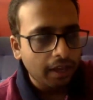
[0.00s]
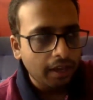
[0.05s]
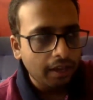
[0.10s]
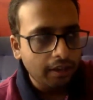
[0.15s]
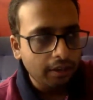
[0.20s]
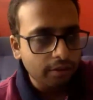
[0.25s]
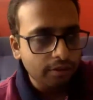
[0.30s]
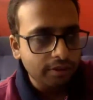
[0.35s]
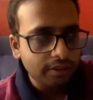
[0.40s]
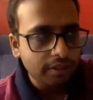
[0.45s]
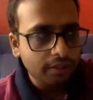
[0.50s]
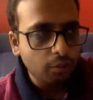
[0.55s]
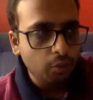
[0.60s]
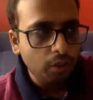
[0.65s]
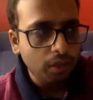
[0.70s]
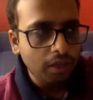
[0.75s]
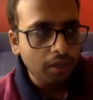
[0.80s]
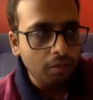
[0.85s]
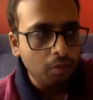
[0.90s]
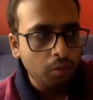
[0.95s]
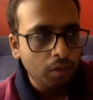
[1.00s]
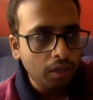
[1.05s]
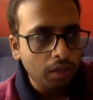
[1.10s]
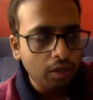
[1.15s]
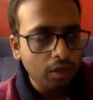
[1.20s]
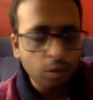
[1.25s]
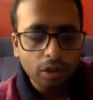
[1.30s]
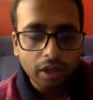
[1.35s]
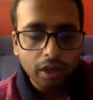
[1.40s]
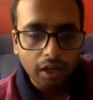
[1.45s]
And you see, we
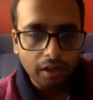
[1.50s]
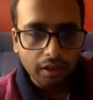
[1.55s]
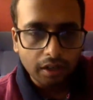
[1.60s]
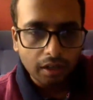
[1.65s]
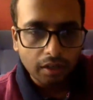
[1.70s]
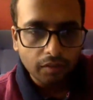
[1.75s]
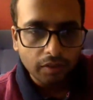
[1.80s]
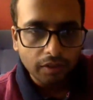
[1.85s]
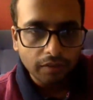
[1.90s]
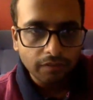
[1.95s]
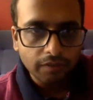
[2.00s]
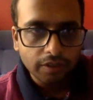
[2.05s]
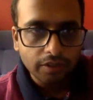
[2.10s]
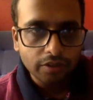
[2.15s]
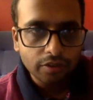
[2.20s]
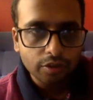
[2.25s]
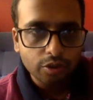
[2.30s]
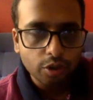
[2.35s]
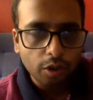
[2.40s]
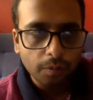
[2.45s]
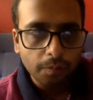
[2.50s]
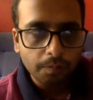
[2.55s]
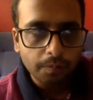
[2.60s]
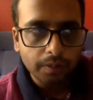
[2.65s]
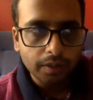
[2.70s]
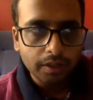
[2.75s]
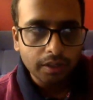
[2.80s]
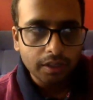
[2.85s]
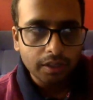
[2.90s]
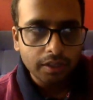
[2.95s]
look at it when we stop
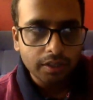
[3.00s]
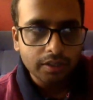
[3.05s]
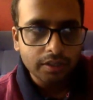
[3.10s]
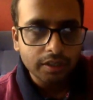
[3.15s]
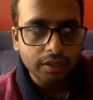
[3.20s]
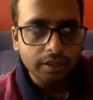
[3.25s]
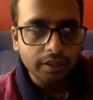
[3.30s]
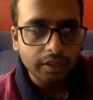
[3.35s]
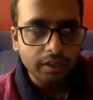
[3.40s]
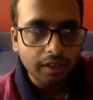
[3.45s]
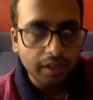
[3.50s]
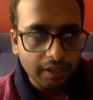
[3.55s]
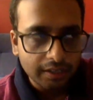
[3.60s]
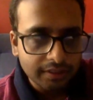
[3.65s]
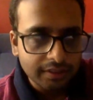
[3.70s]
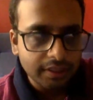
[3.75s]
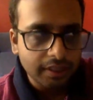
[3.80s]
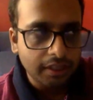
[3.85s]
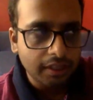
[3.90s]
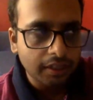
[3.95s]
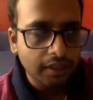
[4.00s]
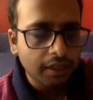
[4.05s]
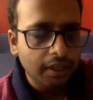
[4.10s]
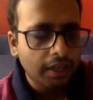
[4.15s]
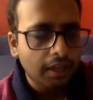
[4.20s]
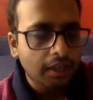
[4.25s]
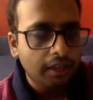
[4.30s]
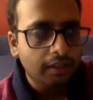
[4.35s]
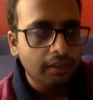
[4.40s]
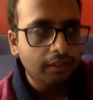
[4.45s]
generalizing
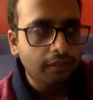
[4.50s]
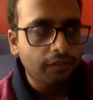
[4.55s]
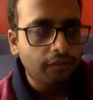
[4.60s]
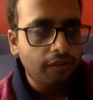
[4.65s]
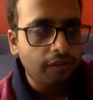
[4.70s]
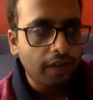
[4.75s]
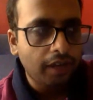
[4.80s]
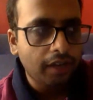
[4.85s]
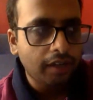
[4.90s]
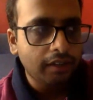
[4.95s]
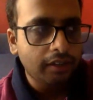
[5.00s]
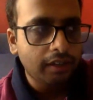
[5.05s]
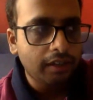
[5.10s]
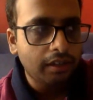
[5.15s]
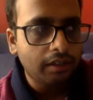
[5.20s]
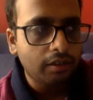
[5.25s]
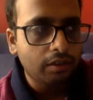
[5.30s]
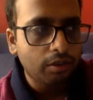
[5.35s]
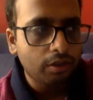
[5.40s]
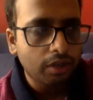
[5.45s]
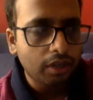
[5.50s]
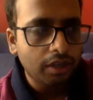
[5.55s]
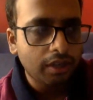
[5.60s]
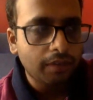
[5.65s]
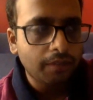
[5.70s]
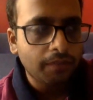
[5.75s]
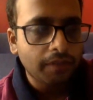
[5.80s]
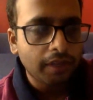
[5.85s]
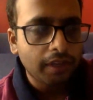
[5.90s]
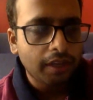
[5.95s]
the fact that, okay,
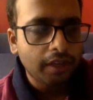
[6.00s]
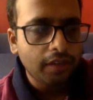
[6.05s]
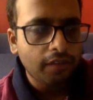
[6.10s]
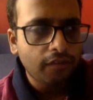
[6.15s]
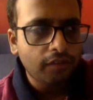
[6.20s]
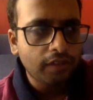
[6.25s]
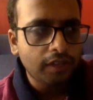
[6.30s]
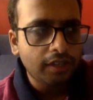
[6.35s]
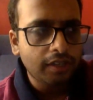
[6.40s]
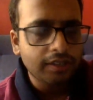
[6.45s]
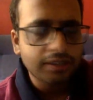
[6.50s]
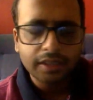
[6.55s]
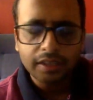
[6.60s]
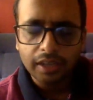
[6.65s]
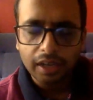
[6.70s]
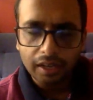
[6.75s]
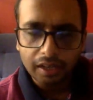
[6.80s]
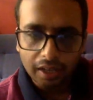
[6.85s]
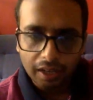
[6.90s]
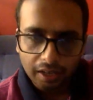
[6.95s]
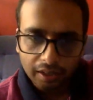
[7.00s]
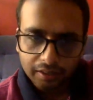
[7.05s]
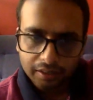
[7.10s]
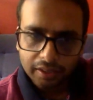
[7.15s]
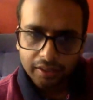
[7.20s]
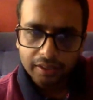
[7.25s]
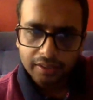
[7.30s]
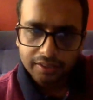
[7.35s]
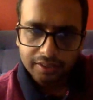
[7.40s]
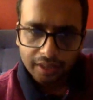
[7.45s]
if there is an attack
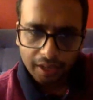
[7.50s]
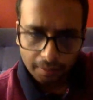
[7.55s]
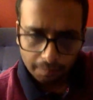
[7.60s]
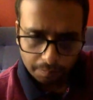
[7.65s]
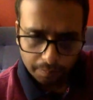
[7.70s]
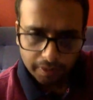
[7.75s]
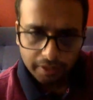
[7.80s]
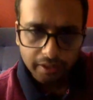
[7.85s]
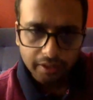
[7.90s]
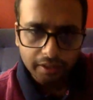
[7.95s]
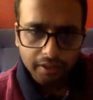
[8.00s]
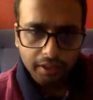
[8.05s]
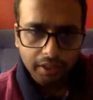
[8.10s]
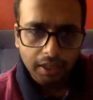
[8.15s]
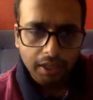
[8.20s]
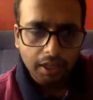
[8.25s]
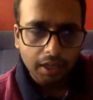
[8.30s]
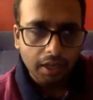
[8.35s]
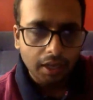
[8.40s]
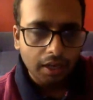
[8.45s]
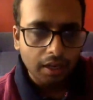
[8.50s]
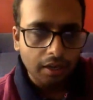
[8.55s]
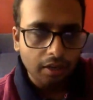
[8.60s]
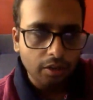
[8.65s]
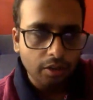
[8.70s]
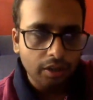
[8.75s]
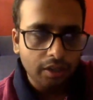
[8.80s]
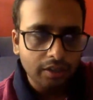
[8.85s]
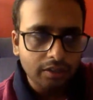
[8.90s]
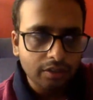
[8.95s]
that has happened, it
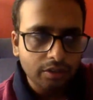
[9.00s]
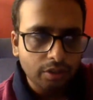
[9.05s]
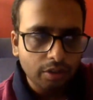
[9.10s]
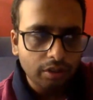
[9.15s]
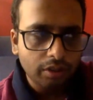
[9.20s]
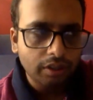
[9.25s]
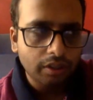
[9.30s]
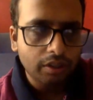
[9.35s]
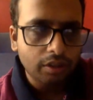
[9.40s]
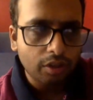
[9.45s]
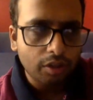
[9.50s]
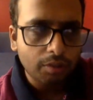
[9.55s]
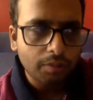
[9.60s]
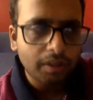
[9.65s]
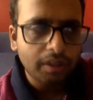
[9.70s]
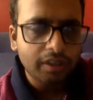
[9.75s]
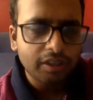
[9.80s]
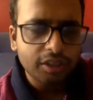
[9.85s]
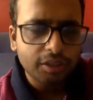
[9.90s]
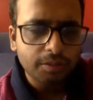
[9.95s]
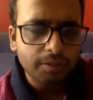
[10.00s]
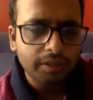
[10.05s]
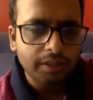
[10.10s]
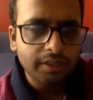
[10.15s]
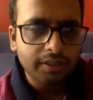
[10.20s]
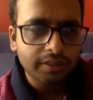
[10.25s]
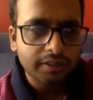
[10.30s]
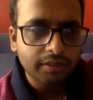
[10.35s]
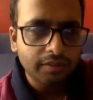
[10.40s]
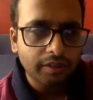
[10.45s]
is not the normal Kashmiri
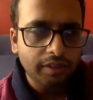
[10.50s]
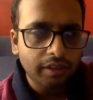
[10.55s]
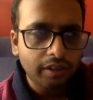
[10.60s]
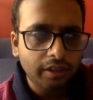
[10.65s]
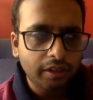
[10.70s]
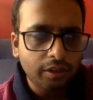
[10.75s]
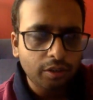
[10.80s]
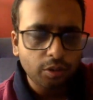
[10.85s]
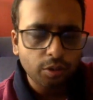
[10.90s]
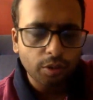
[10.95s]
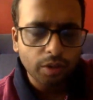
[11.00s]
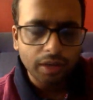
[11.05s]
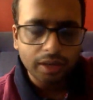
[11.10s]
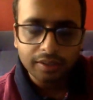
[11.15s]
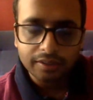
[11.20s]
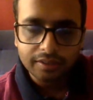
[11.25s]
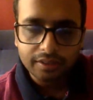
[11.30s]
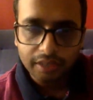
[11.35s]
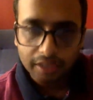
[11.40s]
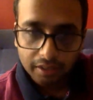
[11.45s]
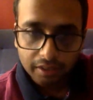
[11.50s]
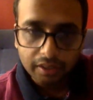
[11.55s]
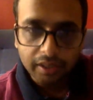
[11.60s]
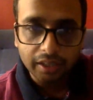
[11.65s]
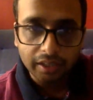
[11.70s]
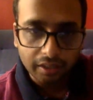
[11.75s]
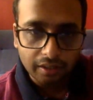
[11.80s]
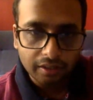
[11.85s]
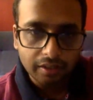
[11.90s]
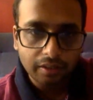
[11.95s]
civilian who has done that.
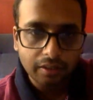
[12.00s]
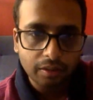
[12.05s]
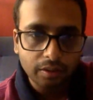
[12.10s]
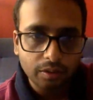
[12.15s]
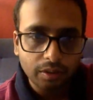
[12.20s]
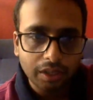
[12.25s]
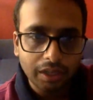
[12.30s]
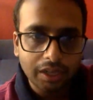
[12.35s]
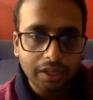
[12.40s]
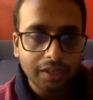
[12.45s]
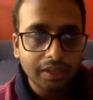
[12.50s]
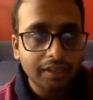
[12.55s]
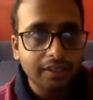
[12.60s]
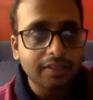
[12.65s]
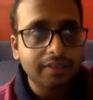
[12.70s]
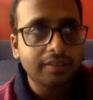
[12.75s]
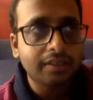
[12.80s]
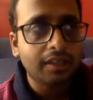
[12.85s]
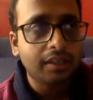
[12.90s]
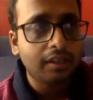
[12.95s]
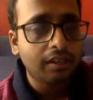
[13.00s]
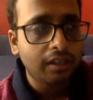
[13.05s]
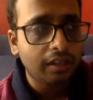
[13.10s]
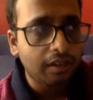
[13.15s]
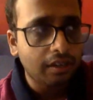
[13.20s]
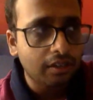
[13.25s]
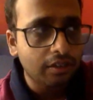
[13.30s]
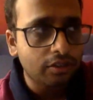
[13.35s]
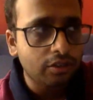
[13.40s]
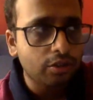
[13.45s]
It is the
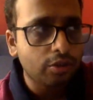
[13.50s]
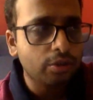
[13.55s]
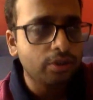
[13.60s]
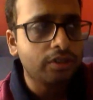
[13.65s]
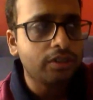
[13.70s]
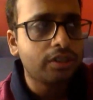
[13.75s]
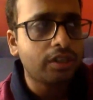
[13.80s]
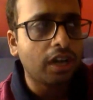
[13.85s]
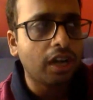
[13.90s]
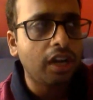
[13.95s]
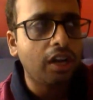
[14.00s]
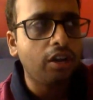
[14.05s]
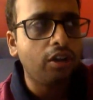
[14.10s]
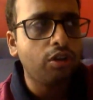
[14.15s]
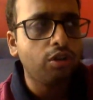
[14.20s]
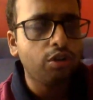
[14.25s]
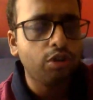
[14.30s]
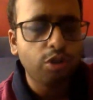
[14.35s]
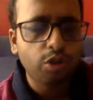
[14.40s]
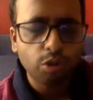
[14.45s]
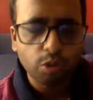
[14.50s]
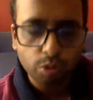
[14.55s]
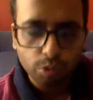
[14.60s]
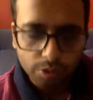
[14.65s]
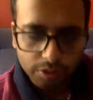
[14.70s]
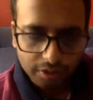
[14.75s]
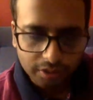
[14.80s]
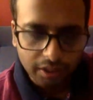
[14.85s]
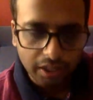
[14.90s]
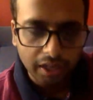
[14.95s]
terrorist who is trying to
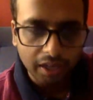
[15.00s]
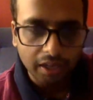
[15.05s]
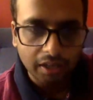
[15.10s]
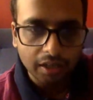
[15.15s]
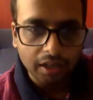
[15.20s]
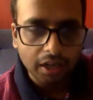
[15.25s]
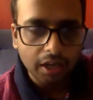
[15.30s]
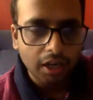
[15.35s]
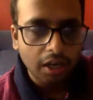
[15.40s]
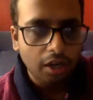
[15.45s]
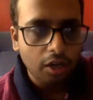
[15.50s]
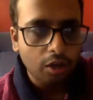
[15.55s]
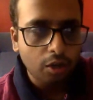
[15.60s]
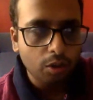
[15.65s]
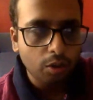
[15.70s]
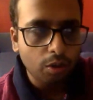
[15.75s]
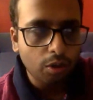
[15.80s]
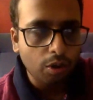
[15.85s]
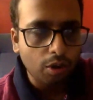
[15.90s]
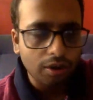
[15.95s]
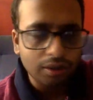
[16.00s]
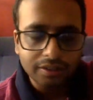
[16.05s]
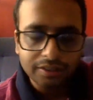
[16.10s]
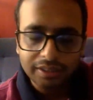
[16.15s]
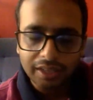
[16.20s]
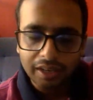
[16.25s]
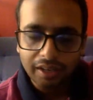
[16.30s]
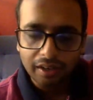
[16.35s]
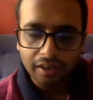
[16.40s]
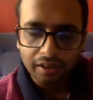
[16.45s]
use that to cause
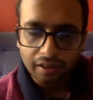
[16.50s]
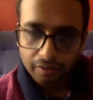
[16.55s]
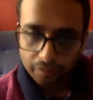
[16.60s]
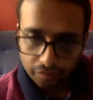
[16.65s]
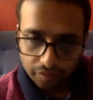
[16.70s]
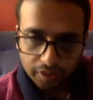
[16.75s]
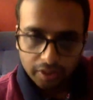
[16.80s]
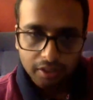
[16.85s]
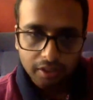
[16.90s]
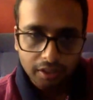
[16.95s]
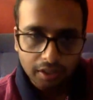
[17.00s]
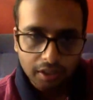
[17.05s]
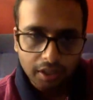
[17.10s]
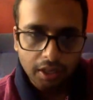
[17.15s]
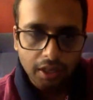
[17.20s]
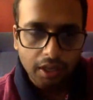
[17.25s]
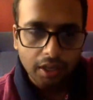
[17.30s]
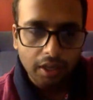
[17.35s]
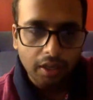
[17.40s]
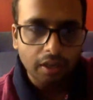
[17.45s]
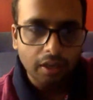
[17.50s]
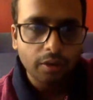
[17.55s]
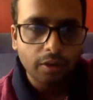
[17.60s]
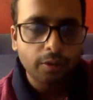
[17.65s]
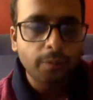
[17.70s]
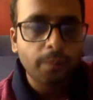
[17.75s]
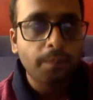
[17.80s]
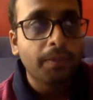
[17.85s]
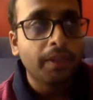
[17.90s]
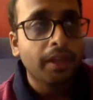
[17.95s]
that rift. you know